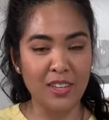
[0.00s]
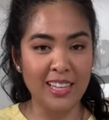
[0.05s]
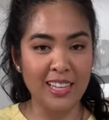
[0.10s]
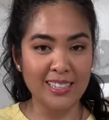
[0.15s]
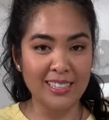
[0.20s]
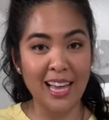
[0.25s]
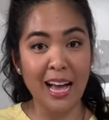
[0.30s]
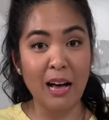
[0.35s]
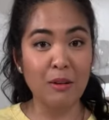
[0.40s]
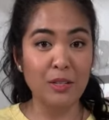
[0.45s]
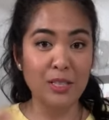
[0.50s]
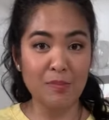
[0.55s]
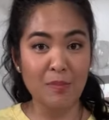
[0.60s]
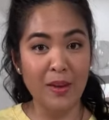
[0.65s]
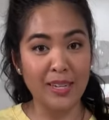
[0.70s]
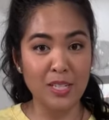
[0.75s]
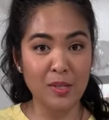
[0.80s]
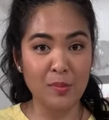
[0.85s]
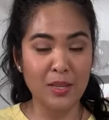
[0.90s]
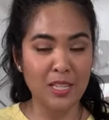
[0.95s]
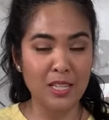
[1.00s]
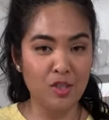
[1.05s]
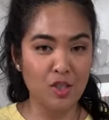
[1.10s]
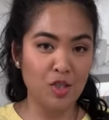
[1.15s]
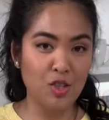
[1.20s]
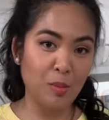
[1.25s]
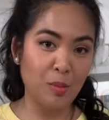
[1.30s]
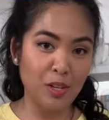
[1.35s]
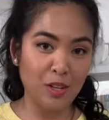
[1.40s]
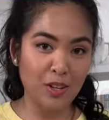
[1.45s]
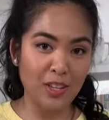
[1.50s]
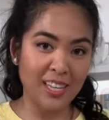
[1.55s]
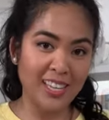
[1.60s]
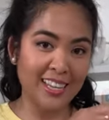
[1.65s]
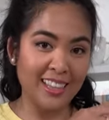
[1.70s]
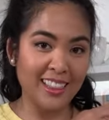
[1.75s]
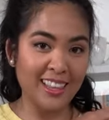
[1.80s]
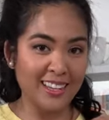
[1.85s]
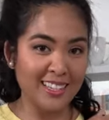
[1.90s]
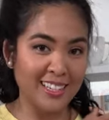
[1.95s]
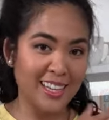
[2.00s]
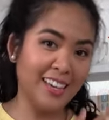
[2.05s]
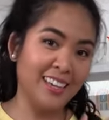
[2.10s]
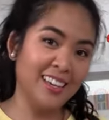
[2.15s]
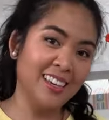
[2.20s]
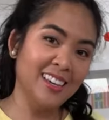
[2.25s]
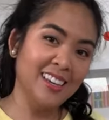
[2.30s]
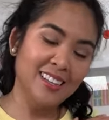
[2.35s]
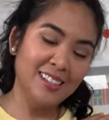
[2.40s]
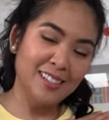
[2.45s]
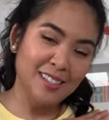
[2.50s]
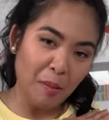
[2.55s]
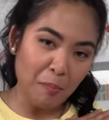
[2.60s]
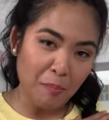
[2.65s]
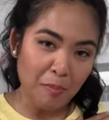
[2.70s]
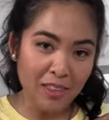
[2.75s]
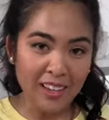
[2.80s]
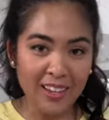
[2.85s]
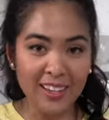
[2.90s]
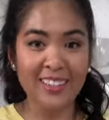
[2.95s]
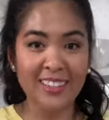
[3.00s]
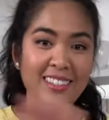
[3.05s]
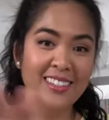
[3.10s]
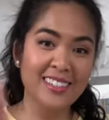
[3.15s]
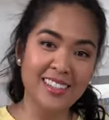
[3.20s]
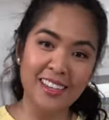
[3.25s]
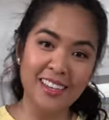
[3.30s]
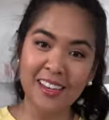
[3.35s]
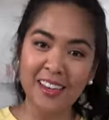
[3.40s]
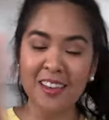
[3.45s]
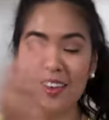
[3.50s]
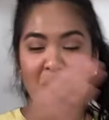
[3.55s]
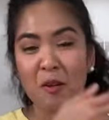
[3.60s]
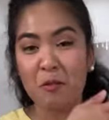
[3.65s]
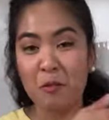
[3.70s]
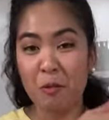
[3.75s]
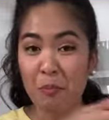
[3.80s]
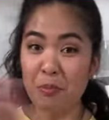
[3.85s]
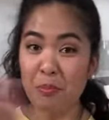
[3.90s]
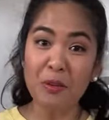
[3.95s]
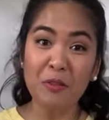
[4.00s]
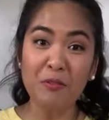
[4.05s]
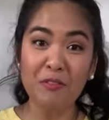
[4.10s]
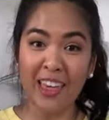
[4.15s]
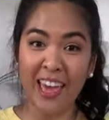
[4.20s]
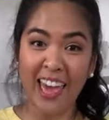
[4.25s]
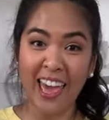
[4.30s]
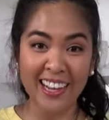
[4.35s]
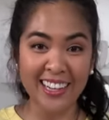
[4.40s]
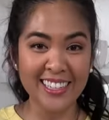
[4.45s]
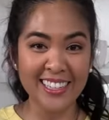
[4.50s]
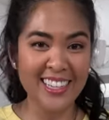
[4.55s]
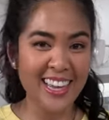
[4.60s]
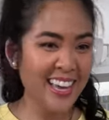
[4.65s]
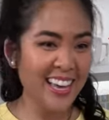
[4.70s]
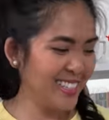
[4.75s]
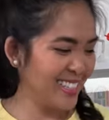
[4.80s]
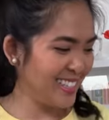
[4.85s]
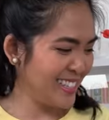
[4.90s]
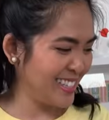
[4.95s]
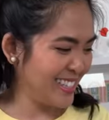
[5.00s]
That's how it's meant to be distributed, and then take something to remove the excess.